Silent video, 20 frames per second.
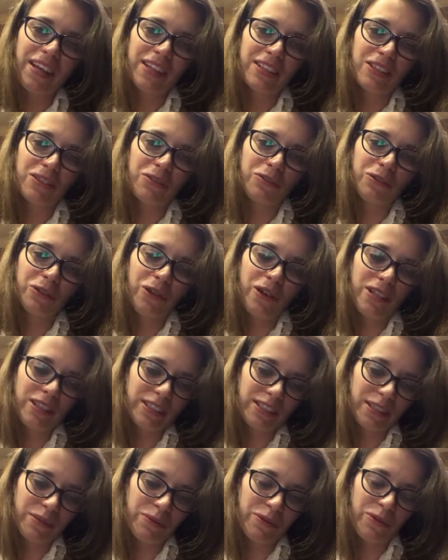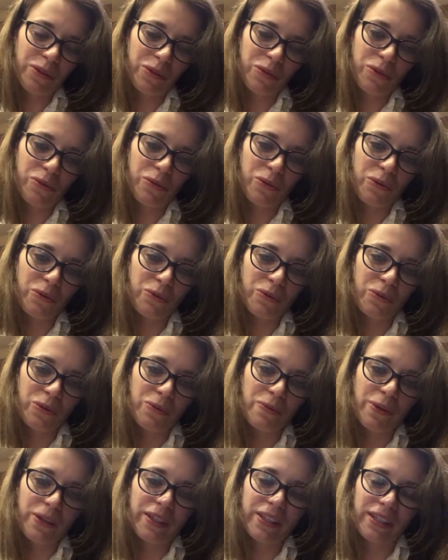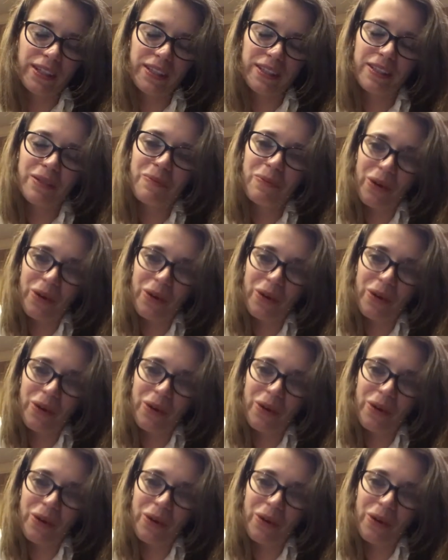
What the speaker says: So for us, some of those would be the